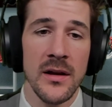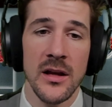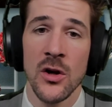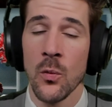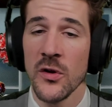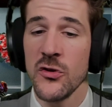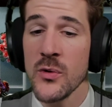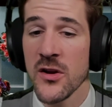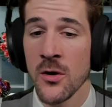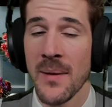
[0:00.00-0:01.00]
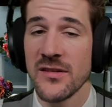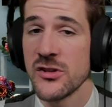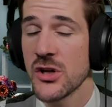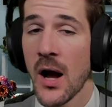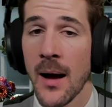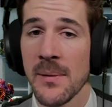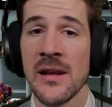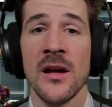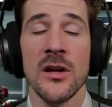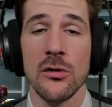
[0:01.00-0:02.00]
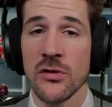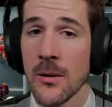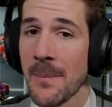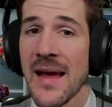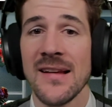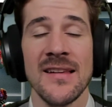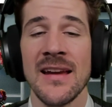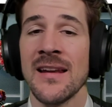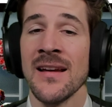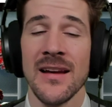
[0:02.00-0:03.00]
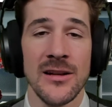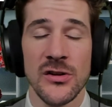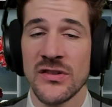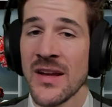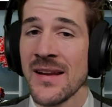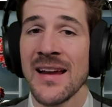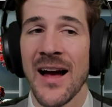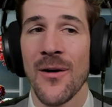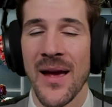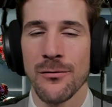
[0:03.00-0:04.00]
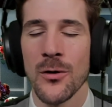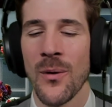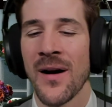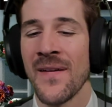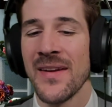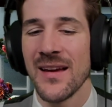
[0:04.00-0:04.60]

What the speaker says: once you get your message copied, you start pasting it and just sending it out everywhere.